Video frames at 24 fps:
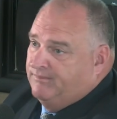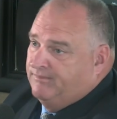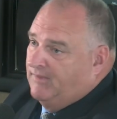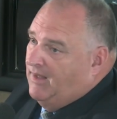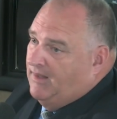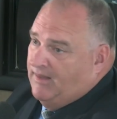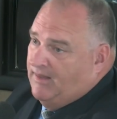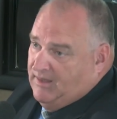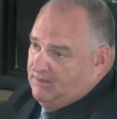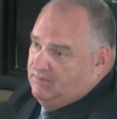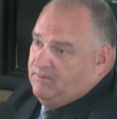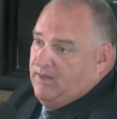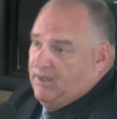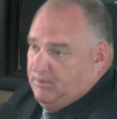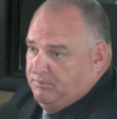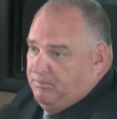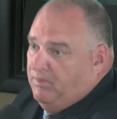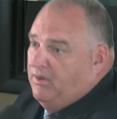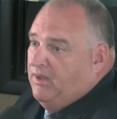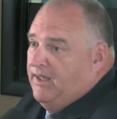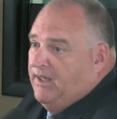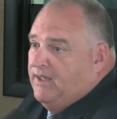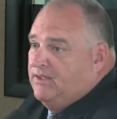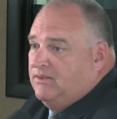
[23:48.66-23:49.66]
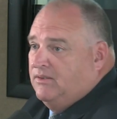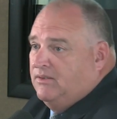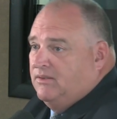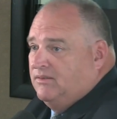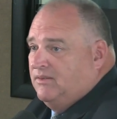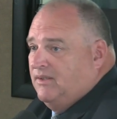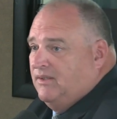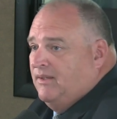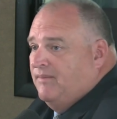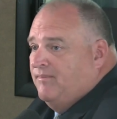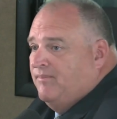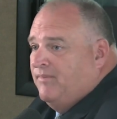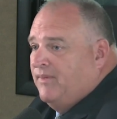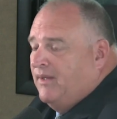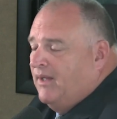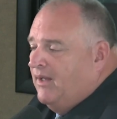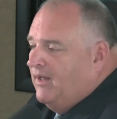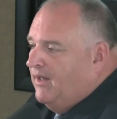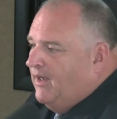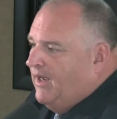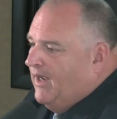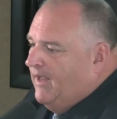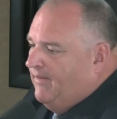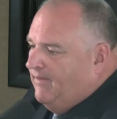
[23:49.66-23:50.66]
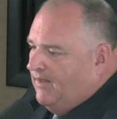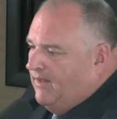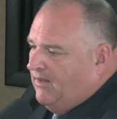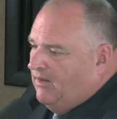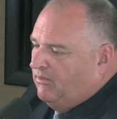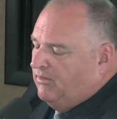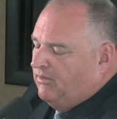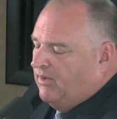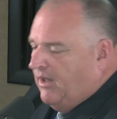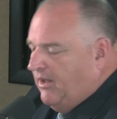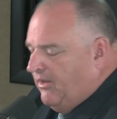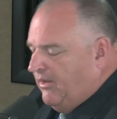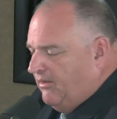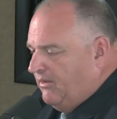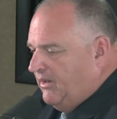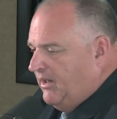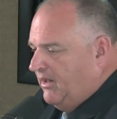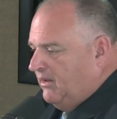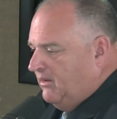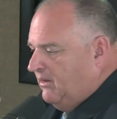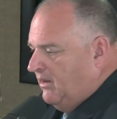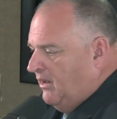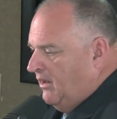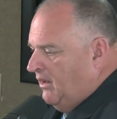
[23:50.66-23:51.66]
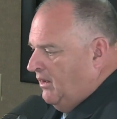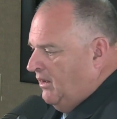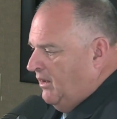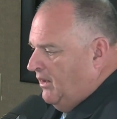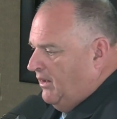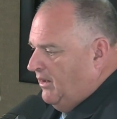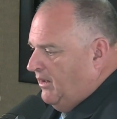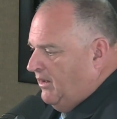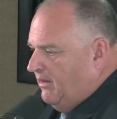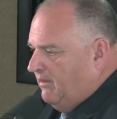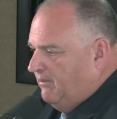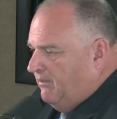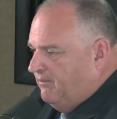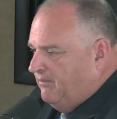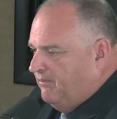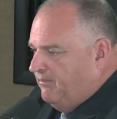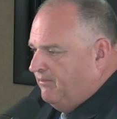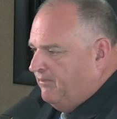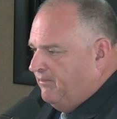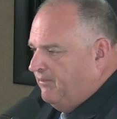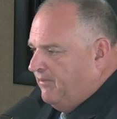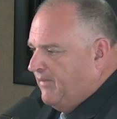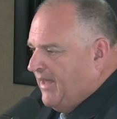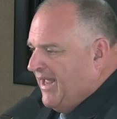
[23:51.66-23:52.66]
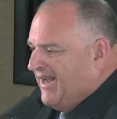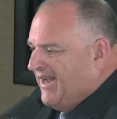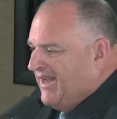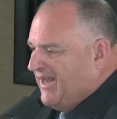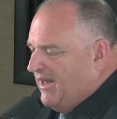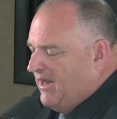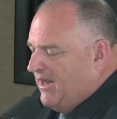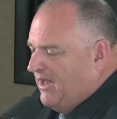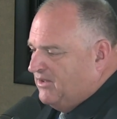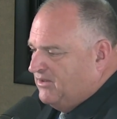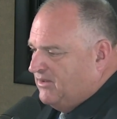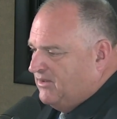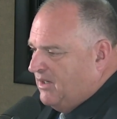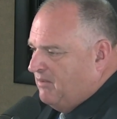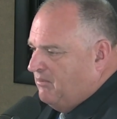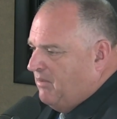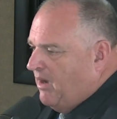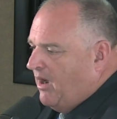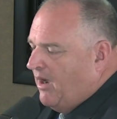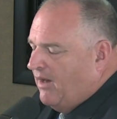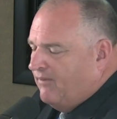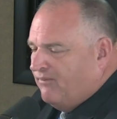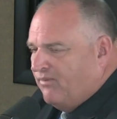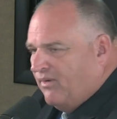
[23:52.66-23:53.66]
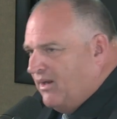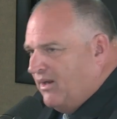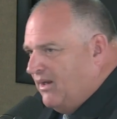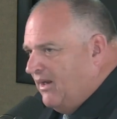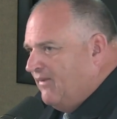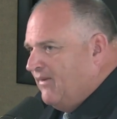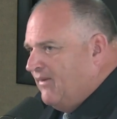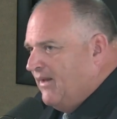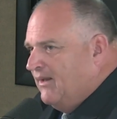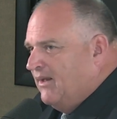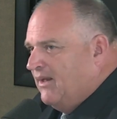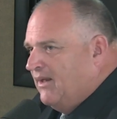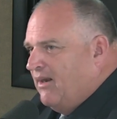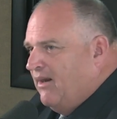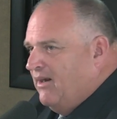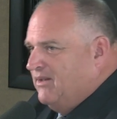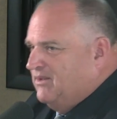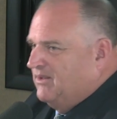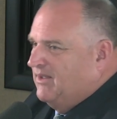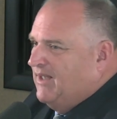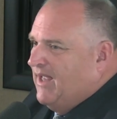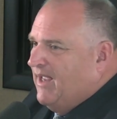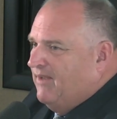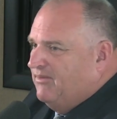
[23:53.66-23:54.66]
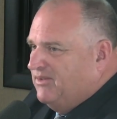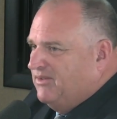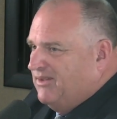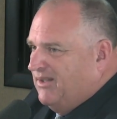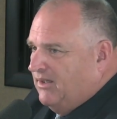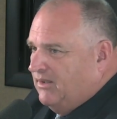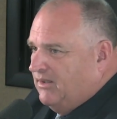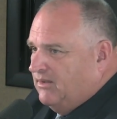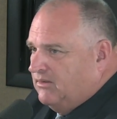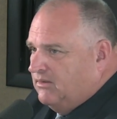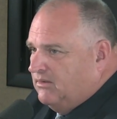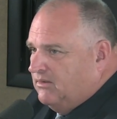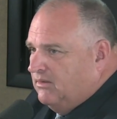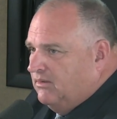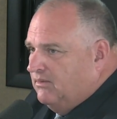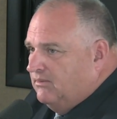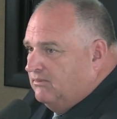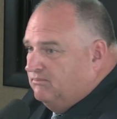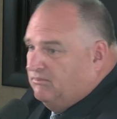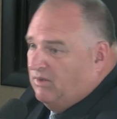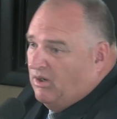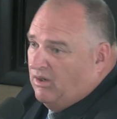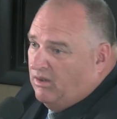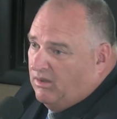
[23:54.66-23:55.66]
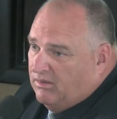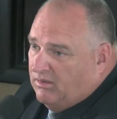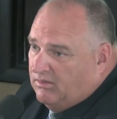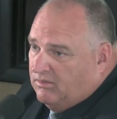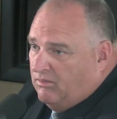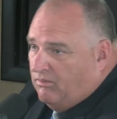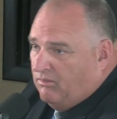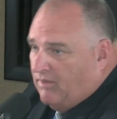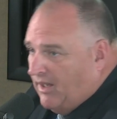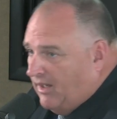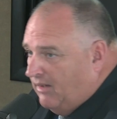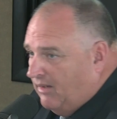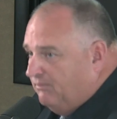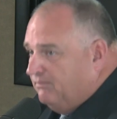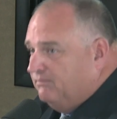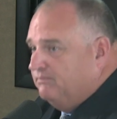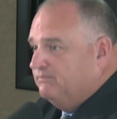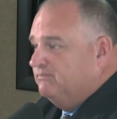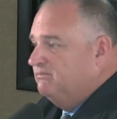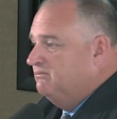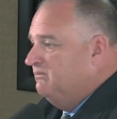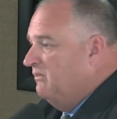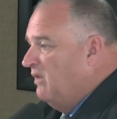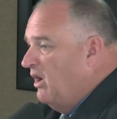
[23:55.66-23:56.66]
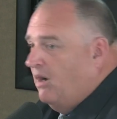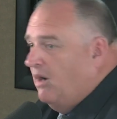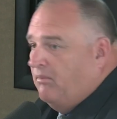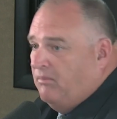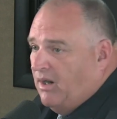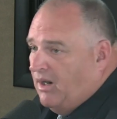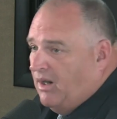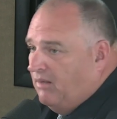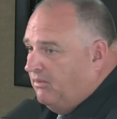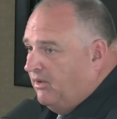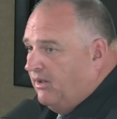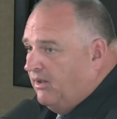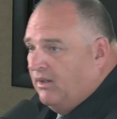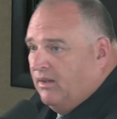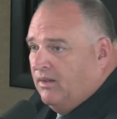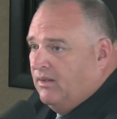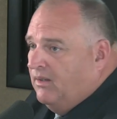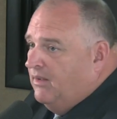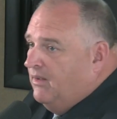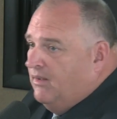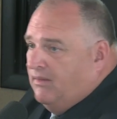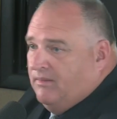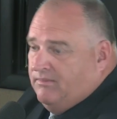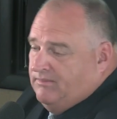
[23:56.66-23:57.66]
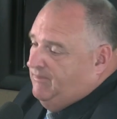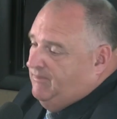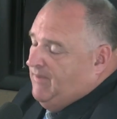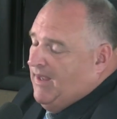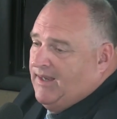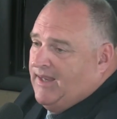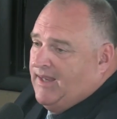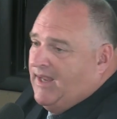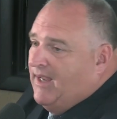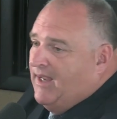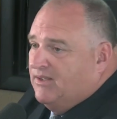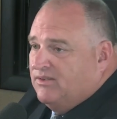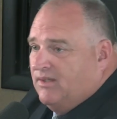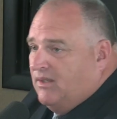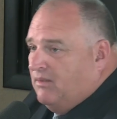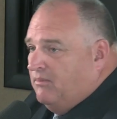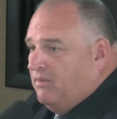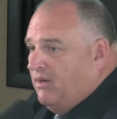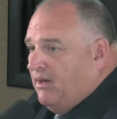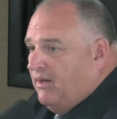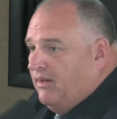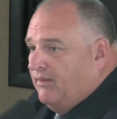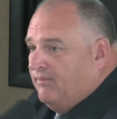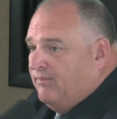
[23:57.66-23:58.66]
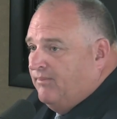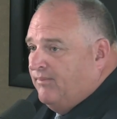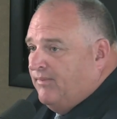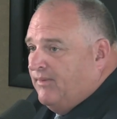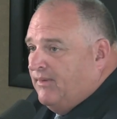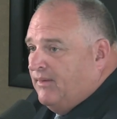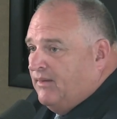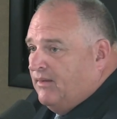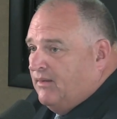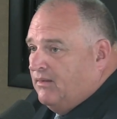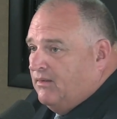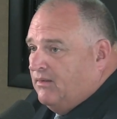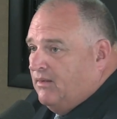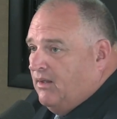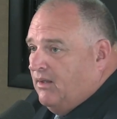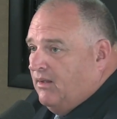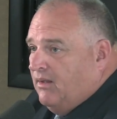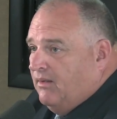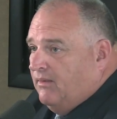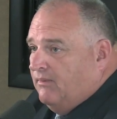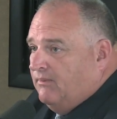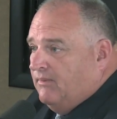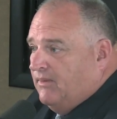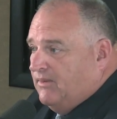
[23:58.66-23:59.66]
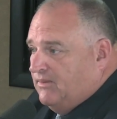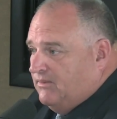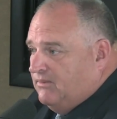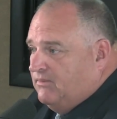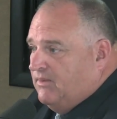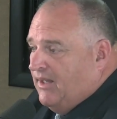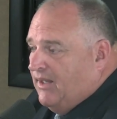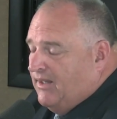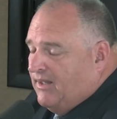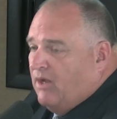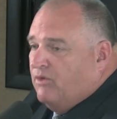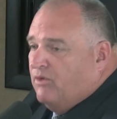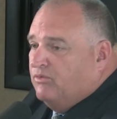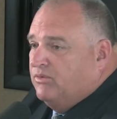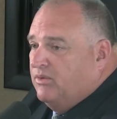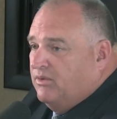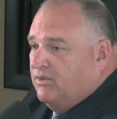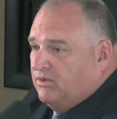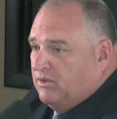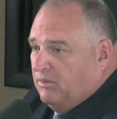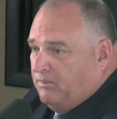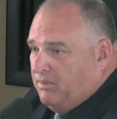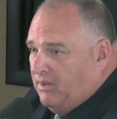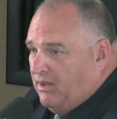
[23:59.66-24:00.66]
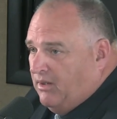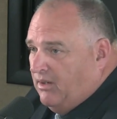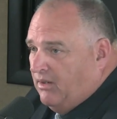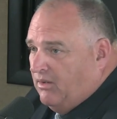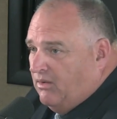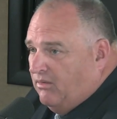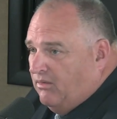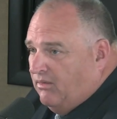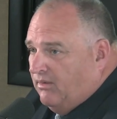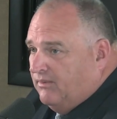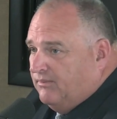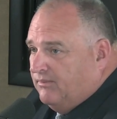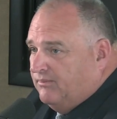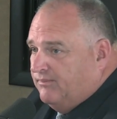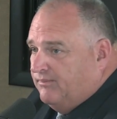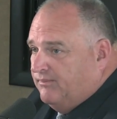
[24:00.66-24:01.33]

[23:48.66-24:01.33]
and that's pretty easy to see. Yeah. And then on the other end, I cannot set a bond for anything that carries a life sentence: murder, rape, armed robbery. I can't set a bond. That goes to the Superior Court,